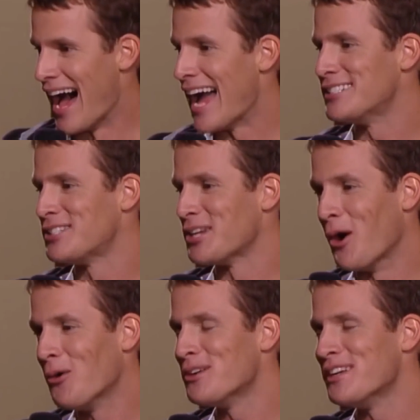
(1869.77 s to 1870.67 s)
I
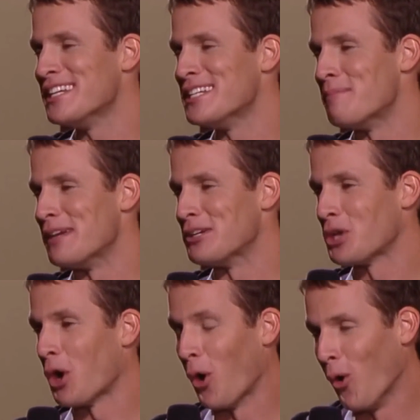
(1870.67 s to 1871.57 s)
don't need to be
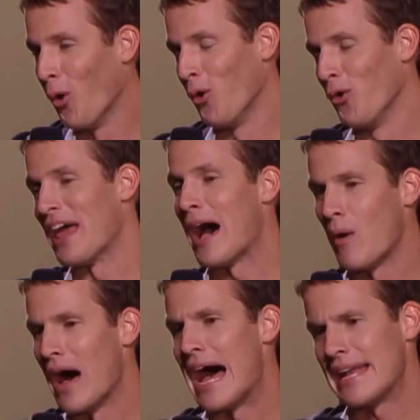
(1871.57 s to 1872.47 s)
told
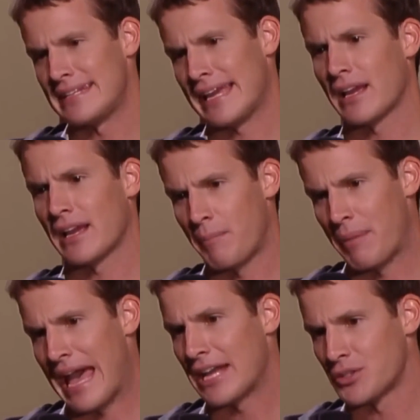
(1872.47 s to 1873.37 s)
how hot Danica
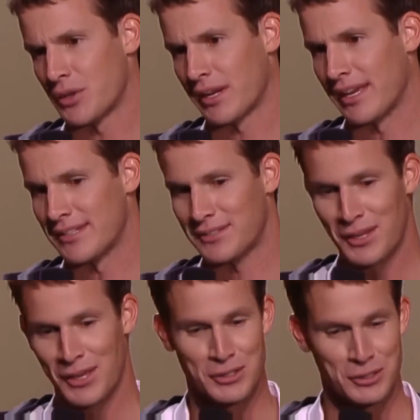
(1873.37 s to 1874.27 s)
Patrick is.
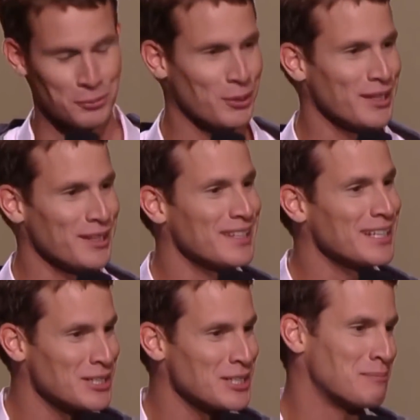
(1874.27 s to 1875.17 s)
Do you really
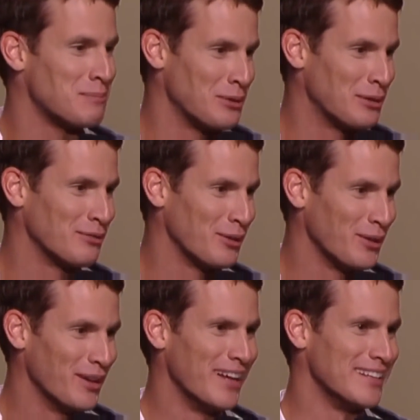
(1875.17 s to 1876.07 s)
think she's
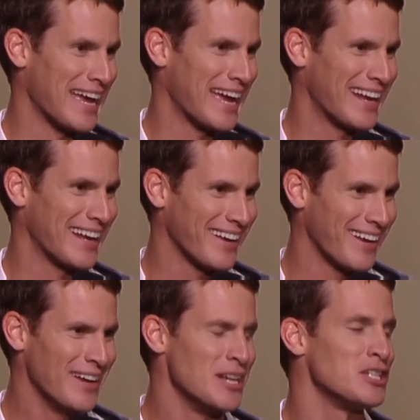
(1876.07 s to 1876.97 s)
beautiful,
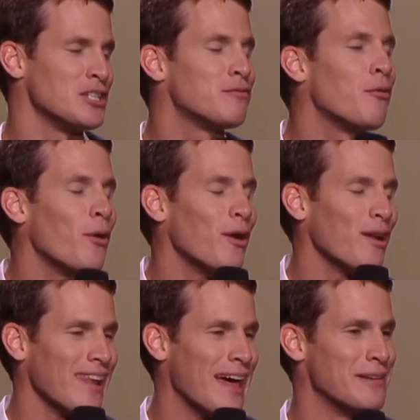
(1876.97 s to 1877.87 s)
Danica? She's
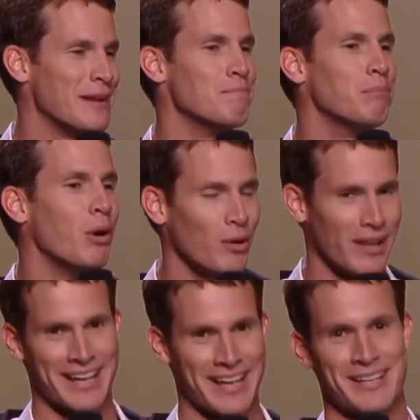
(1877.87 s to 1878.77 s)
4'11" and
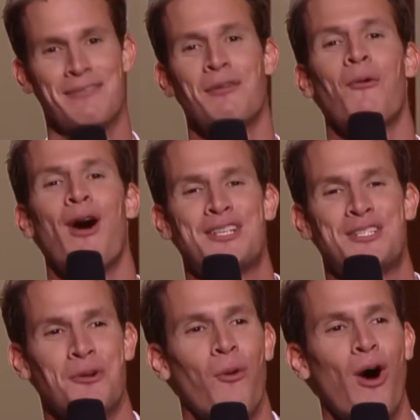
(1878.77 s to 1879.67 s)
bow-legged. You ever
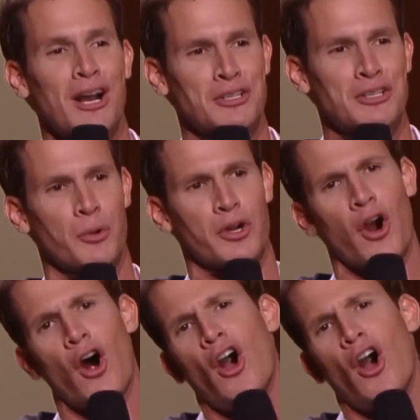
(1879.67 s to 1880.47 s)
watched her walk to her